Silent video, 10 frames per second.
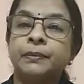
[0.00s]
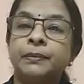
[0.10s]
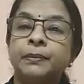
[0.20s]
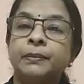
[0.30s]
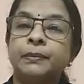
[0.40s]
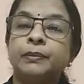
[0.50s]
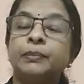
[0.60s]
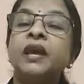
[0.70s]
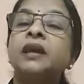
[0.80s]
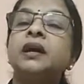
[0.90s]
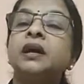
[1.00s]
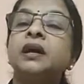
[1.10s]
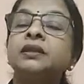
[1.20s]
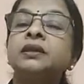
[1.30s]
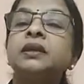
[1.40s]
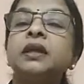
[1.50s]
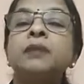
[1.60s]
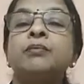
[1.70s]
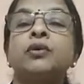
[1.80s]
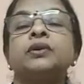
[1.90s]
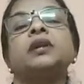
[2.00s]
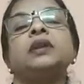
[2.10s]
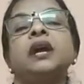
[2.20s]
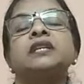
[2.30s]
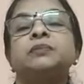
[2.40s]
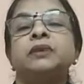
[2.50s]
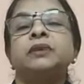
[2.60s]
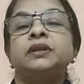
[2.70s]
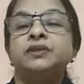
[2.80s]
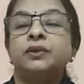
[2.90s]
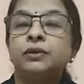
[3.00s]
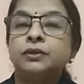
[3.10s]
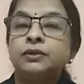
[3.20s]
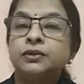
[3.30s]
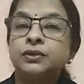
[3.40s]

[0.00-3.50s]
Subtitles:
There are other important aspects also